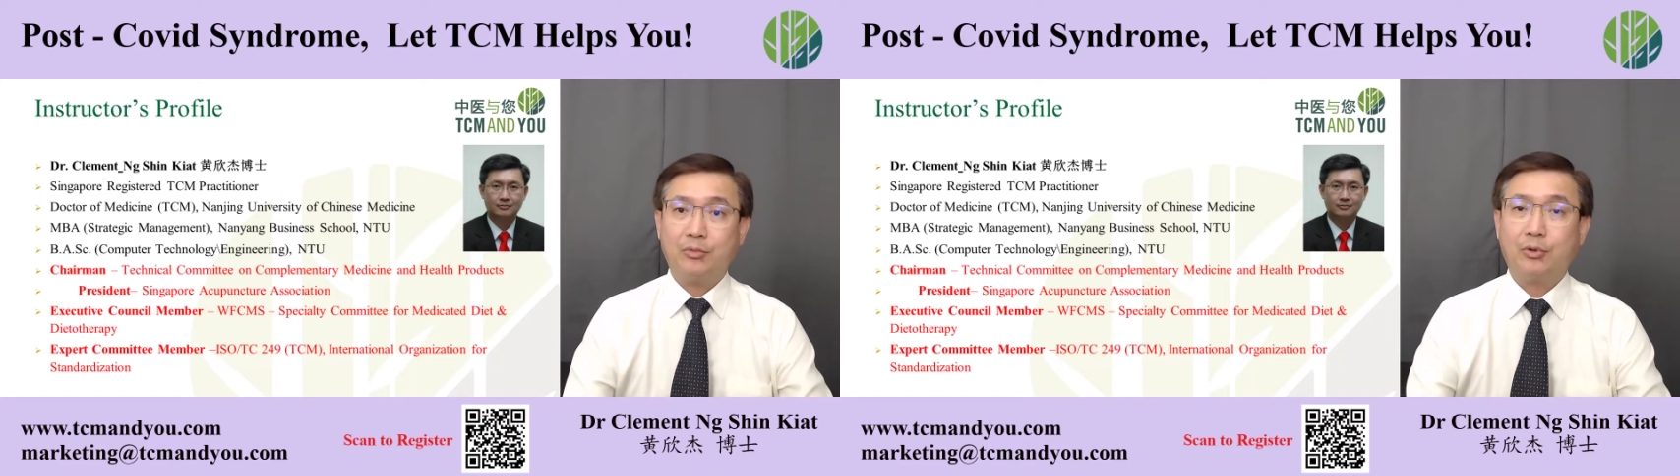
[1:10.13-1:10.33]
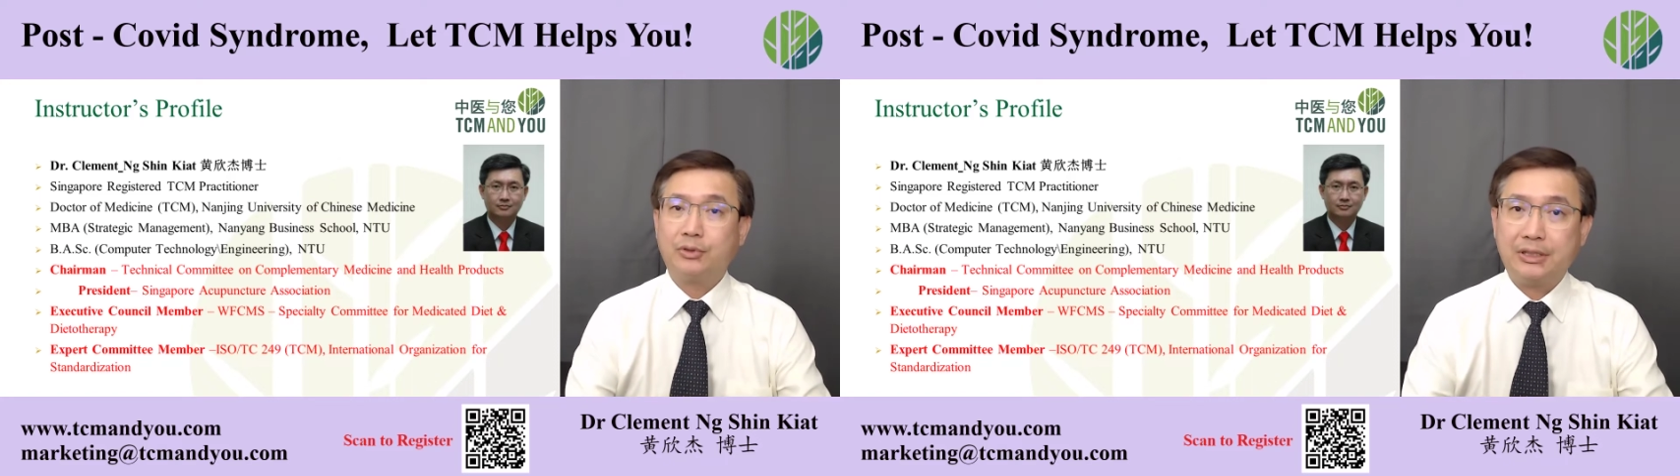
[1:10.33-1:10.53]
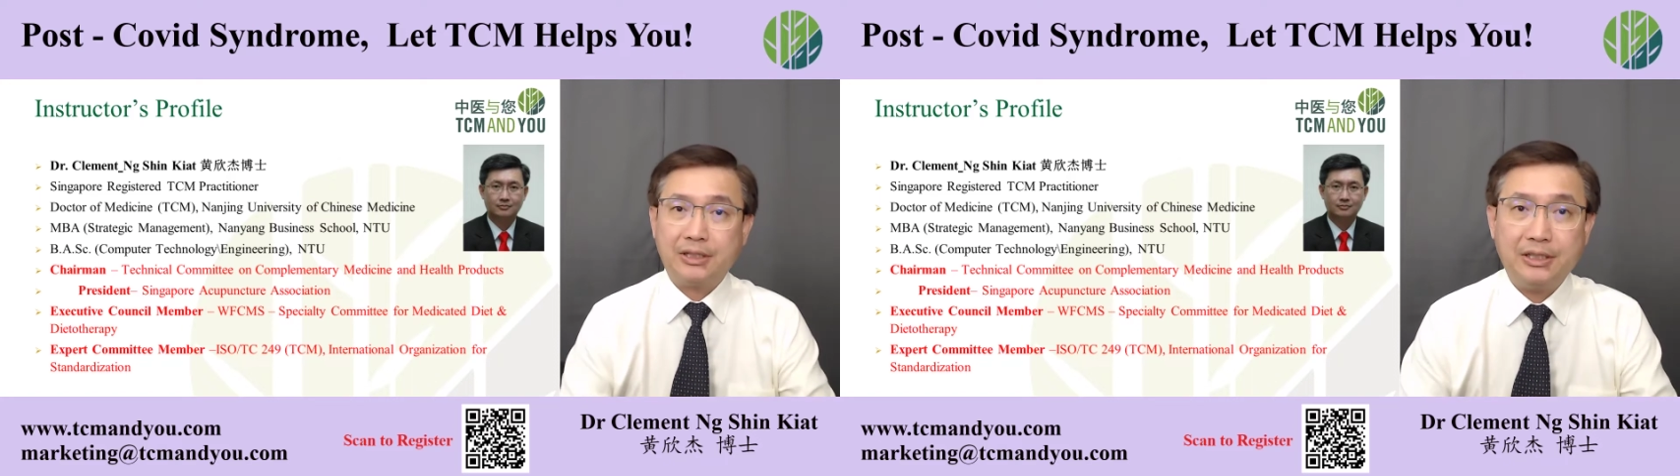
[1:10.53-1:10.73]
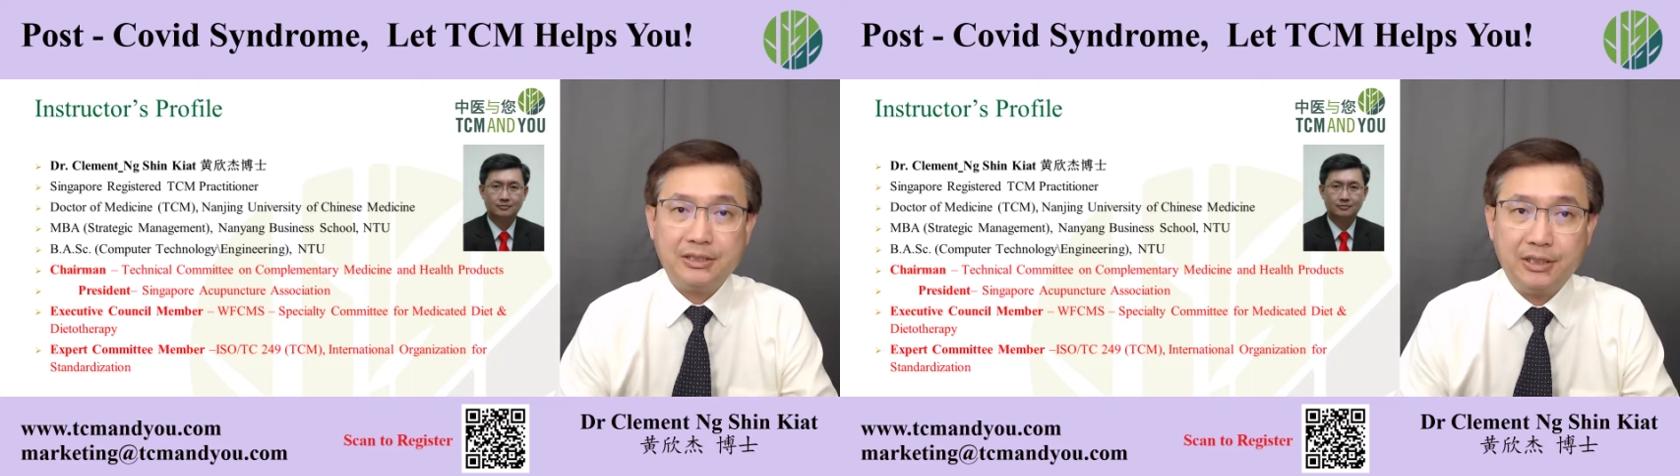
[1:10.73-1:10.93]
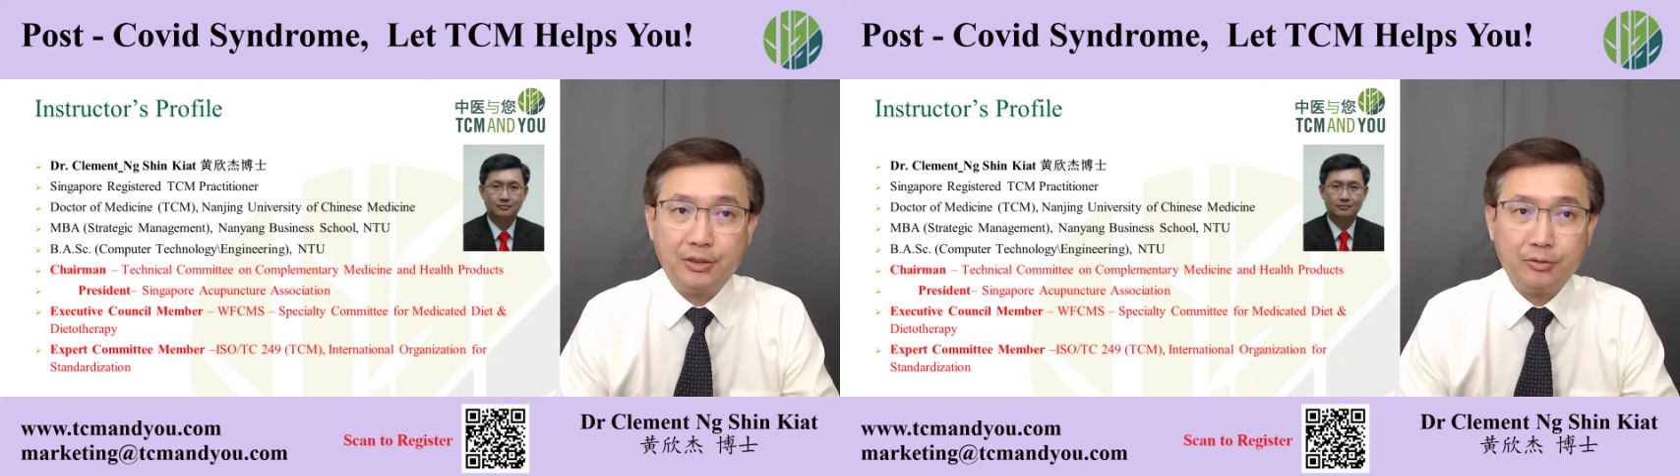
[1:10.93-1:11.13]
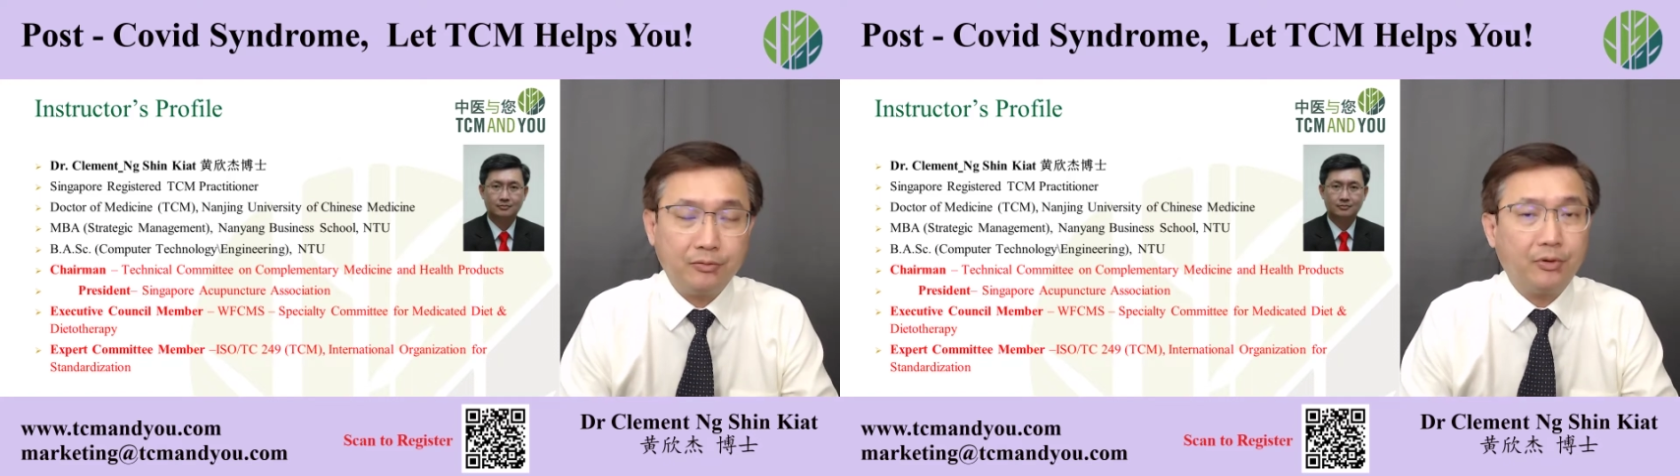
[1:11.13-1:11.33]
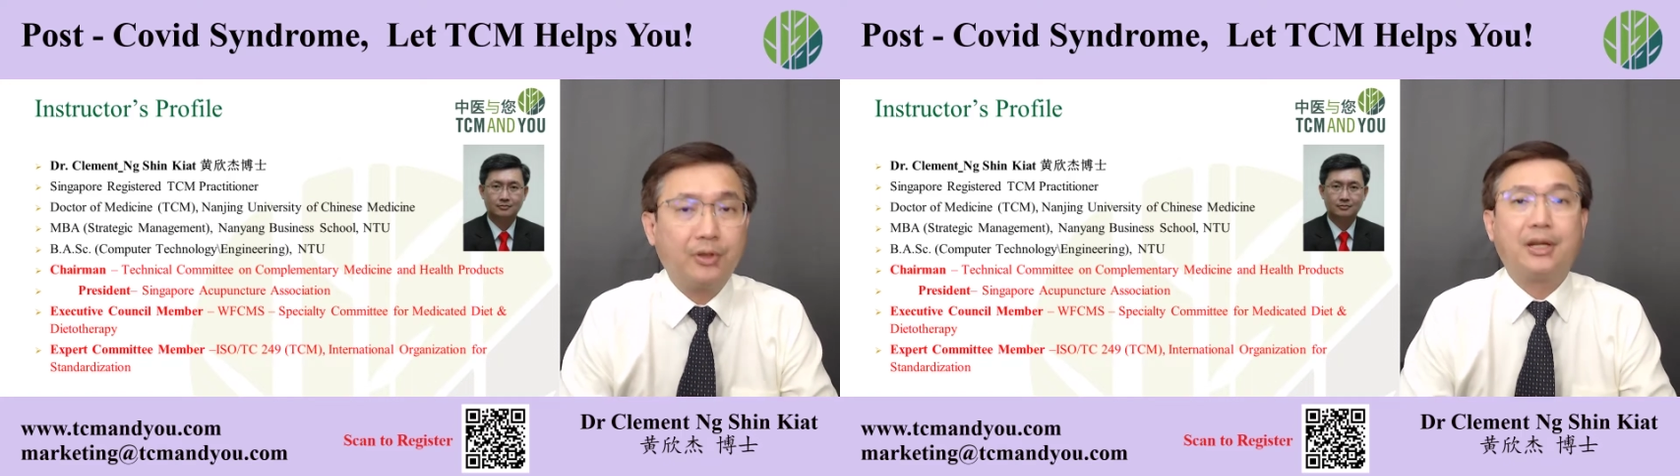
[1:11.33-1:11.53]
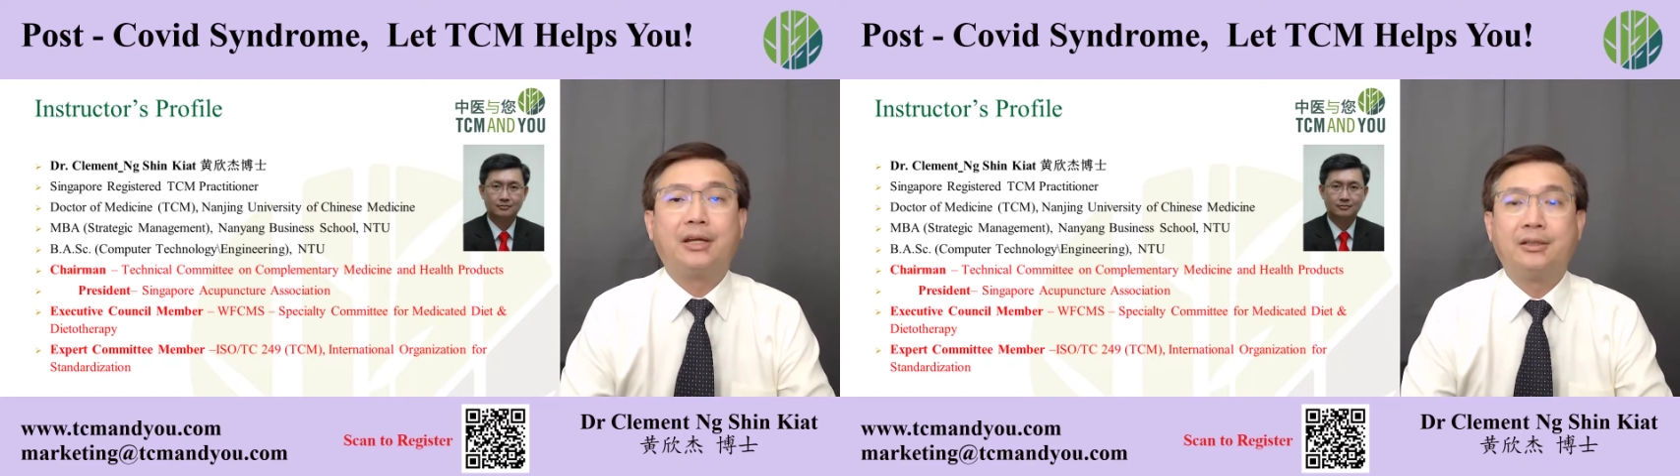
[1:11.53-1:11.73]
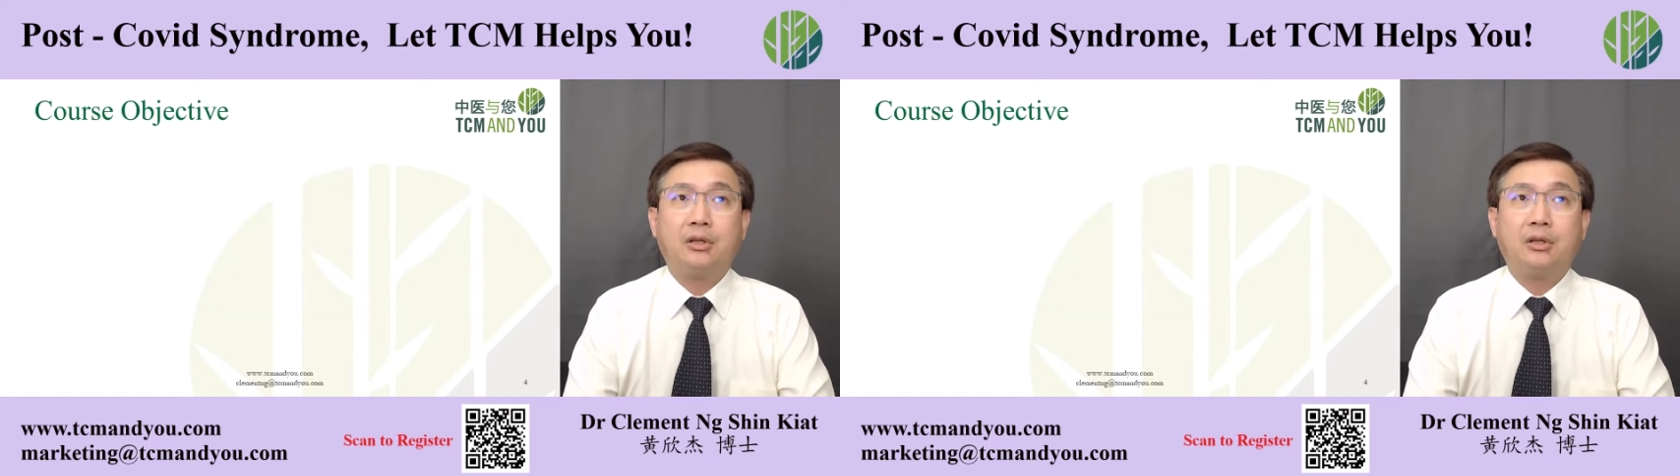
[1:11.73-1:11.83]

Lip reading: known as TC249.